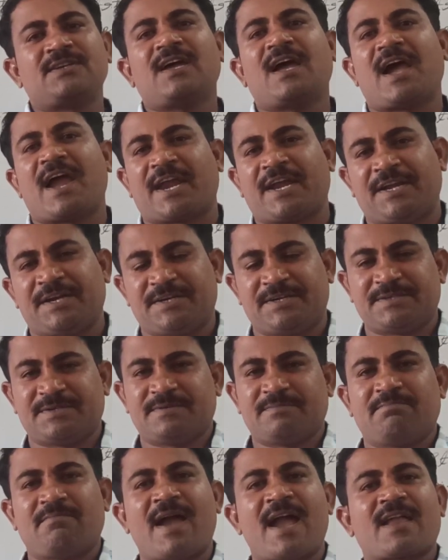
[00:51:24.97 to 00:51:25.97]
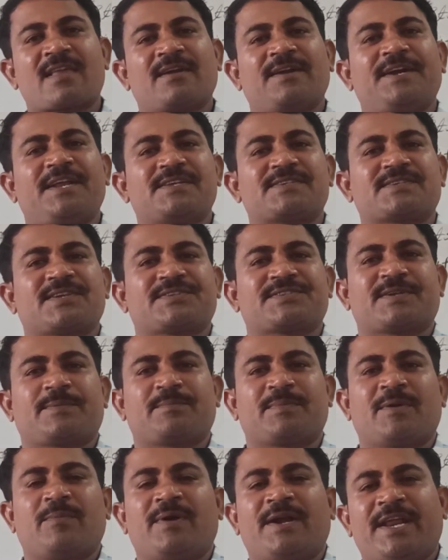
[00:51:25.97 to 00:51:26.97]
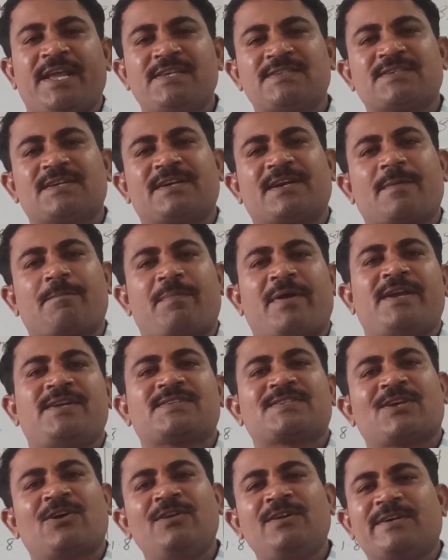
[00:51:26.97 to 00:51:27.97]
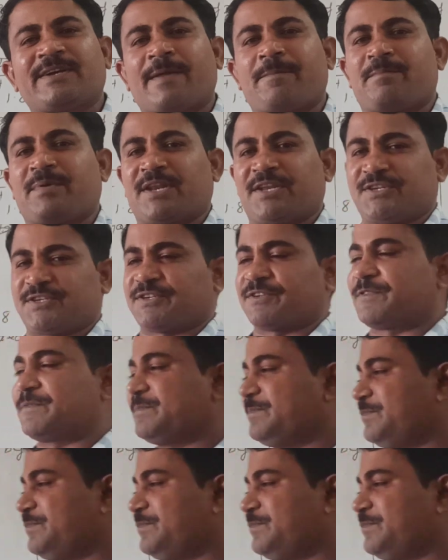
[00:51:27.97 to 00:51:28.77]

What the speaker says: and magnetic susceptibilities depends on temperature.